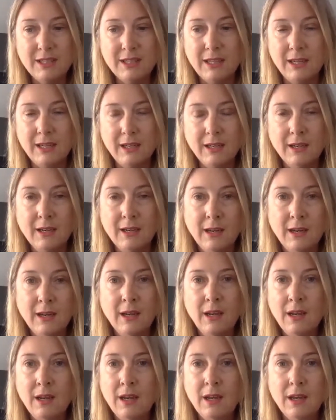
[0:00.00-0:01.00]
there,
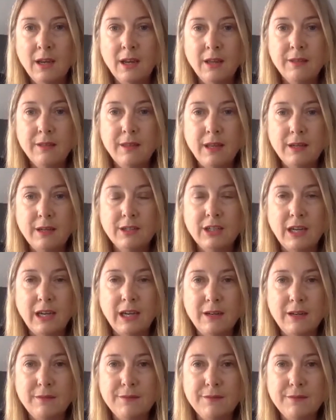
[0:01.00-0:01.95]
that gave